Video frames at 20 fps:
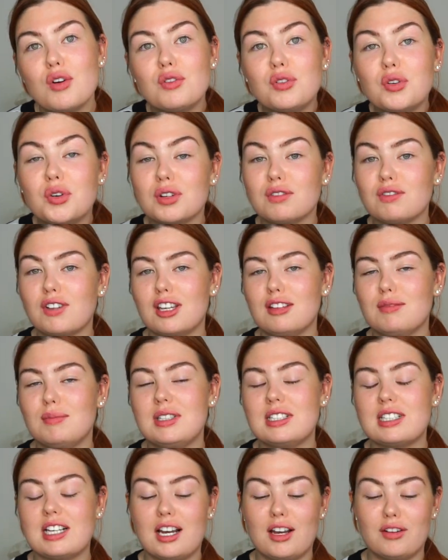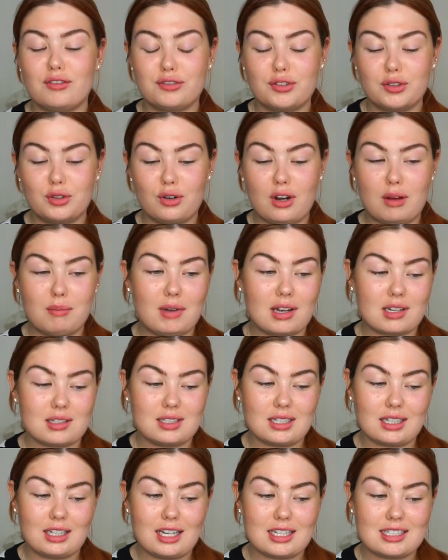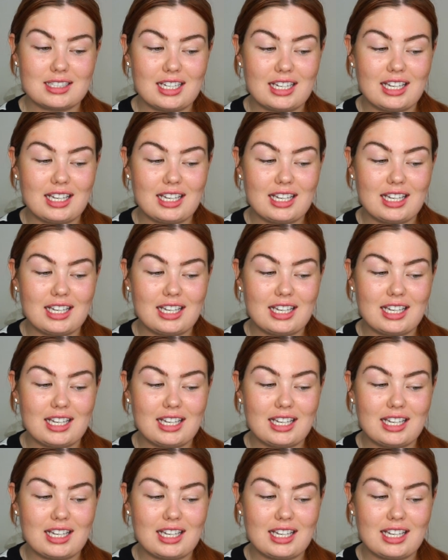for inviting me down for a masterclass.